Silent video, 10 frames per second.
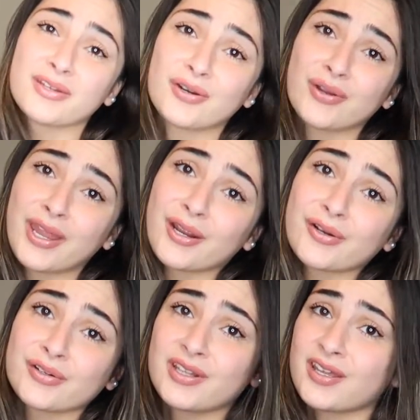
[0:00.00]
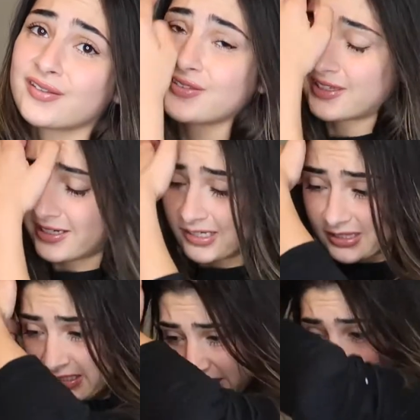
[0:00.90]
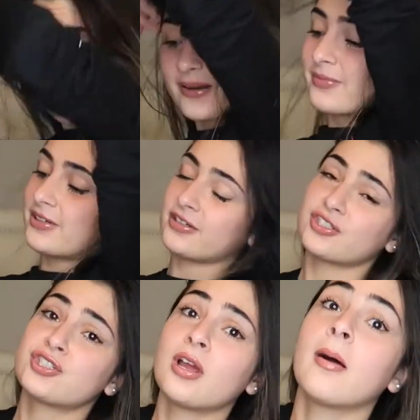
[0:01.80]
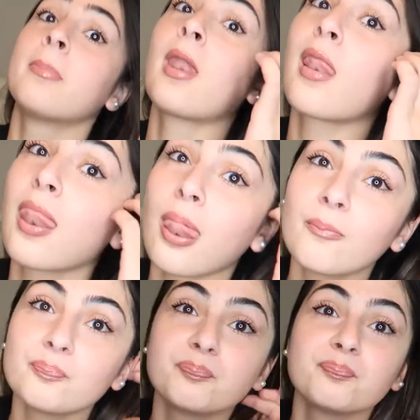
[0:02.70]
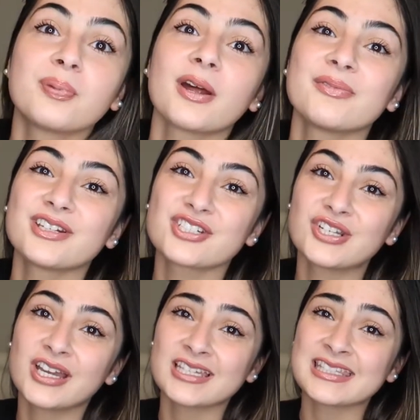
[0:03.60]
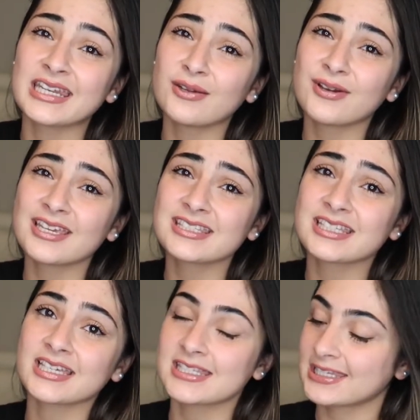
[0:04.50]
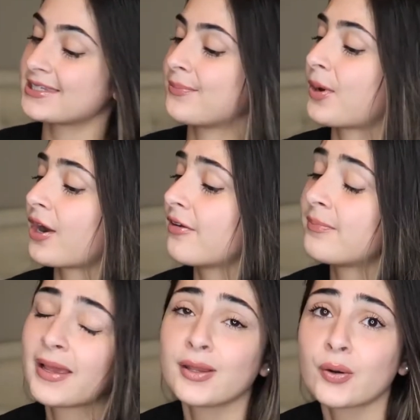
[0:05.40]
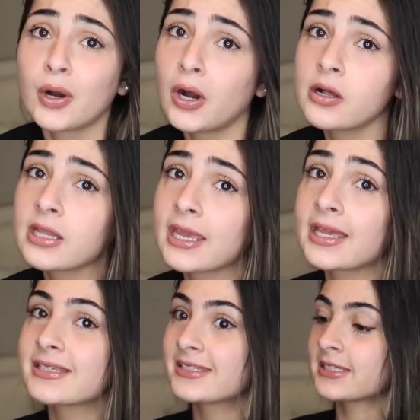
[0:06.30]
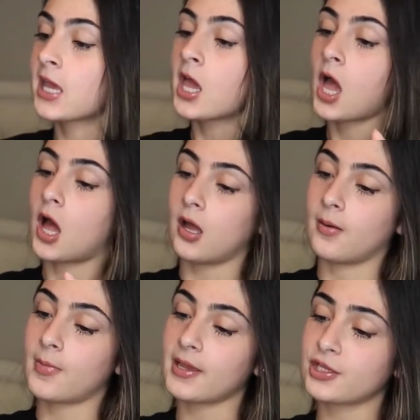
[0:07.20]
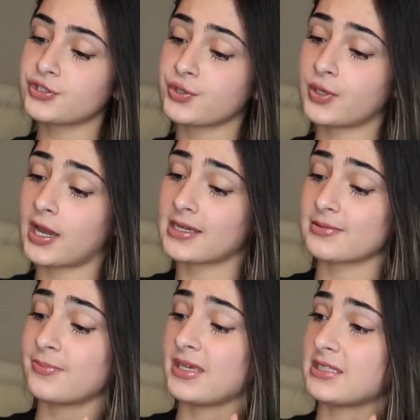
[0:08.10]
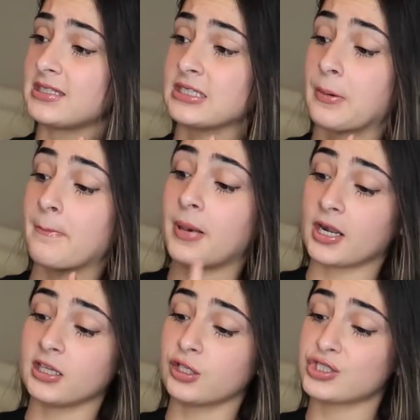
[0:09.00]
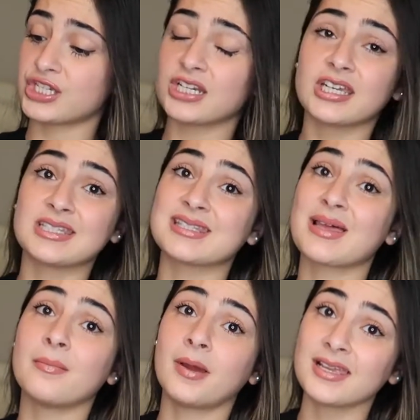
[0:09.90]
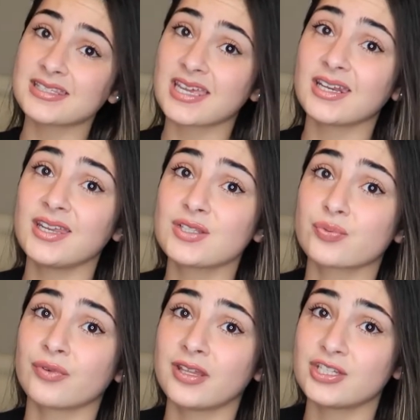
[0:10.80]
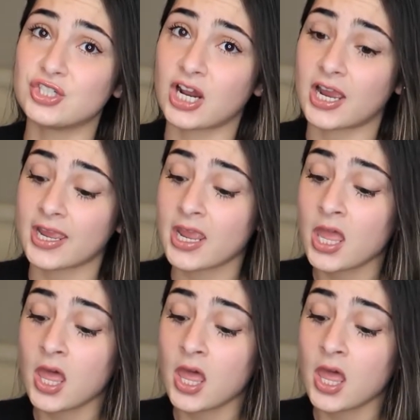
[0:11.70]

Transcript: don't care like that I got this, but I'm gonna show you guys anyways because this is a part of my little haul, I guess. I also got me some body lotion because my skin gets really dry,